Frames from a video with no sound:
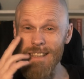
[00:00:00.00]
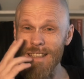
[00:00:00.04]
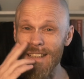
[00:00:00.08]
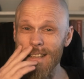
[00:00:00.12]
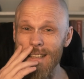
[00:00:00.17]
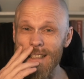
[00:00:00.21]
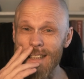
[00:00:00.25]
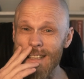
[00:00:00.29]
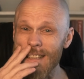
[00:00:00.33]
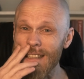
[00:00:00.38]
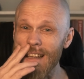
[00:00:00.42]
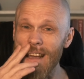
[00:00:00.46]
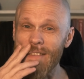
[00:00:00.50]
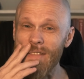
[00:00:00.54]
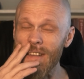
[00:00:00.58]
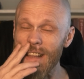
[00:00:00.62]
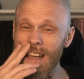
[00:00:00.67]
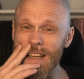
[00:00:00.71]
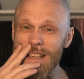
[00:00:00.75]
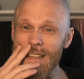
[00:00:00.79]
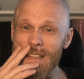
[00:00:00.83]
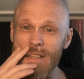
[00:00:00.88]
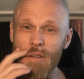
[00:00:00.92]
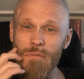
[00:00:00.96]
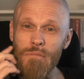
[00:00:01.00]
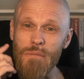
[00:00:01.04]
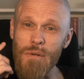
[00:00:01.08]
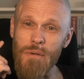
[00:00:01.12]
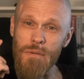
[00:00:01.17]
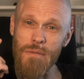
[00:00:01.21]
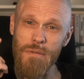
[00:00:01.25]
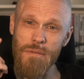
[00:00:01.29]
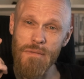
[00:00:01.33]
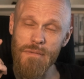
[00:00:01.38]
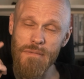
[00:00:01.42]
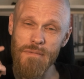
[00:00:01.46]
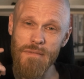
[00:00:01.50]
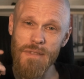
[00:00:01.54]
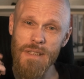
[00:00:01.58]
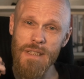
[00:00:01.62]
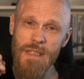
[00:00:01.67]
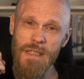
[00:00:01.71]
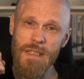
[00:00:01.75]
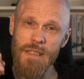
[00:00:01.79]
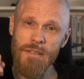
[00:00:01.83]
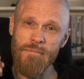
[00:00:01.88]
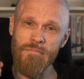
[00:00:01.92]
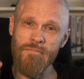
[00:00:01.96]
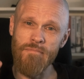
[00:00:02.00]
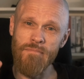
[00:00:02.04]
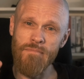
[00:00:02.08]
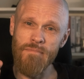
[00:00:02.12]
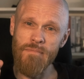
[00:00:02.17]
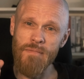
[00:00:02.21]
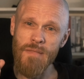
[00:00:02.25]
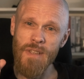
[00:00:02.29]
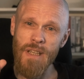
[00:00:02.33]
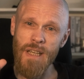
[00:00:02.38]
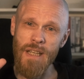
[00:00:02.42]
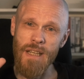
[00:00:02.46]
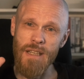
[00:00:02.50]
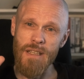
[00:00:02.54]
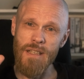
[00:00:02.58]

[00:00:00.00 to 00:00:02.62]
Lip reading: is never that simple. And